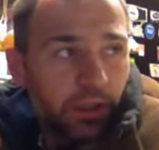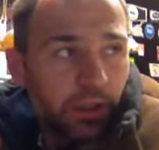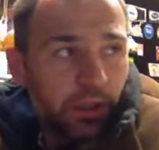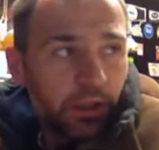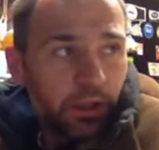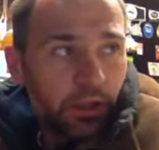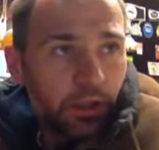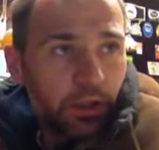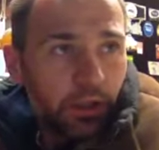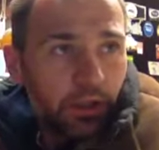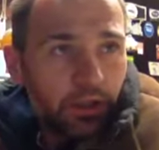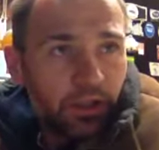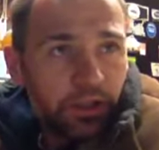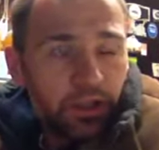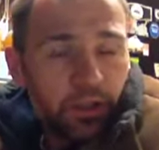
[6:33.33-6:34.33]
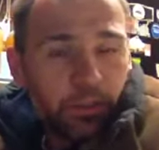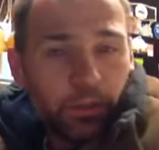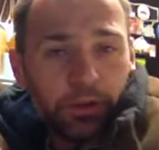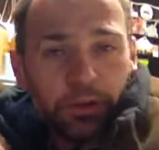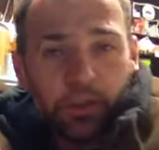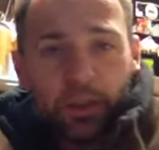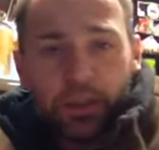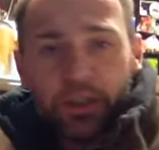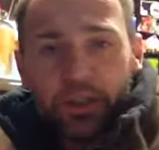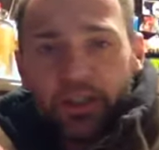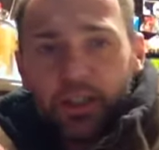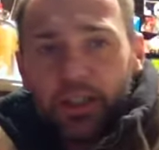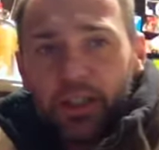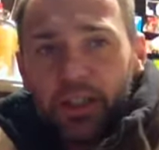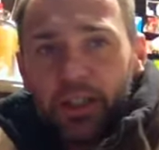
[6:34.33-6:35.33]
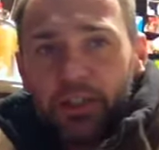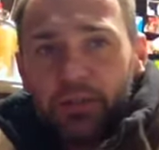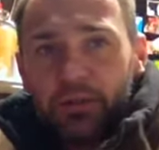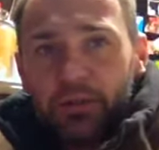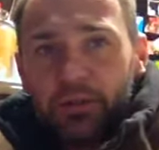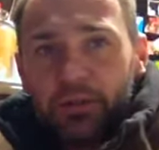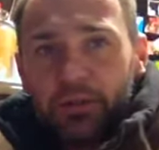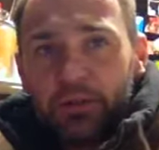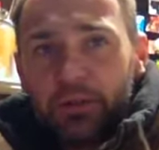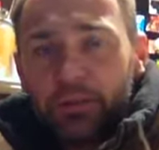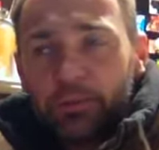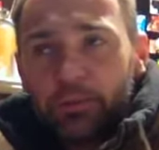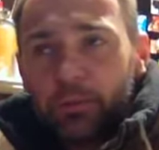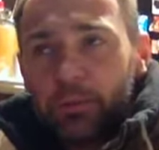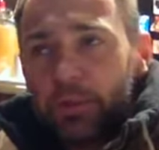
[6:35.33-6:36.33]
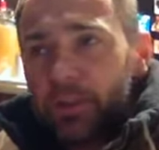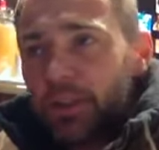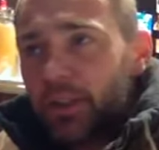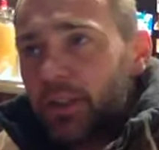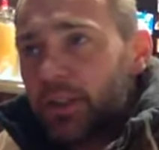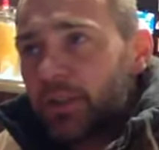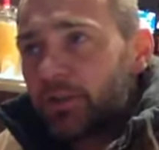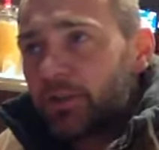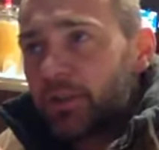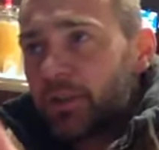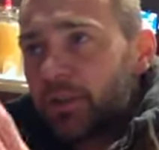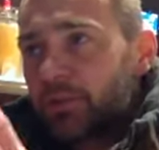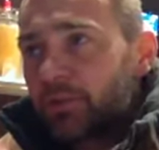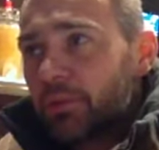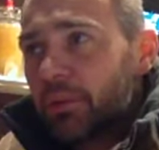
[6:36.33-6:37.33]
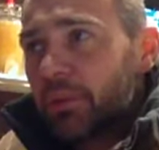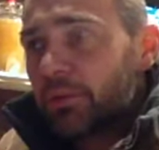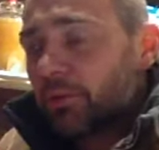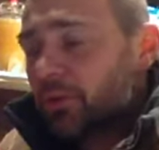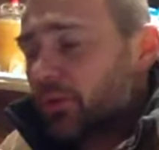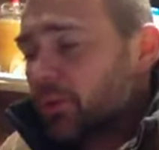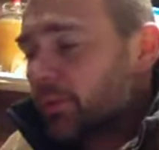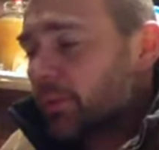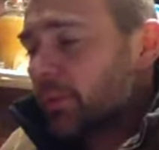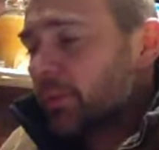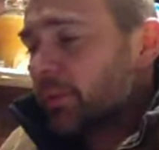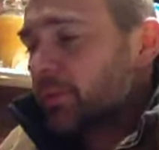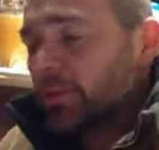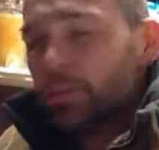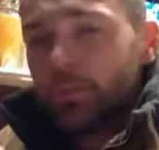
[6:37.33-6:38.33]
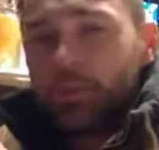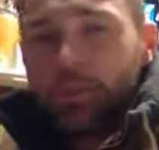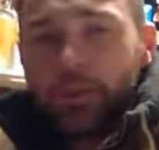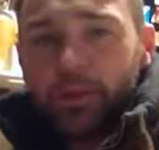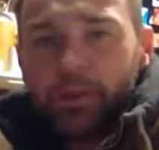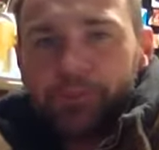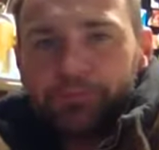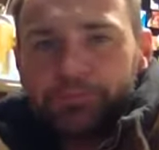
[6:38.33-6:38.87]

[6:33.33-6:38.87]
Uh, let's see, I'm on nights again, probably next week as well, which will be a bit of a bummer.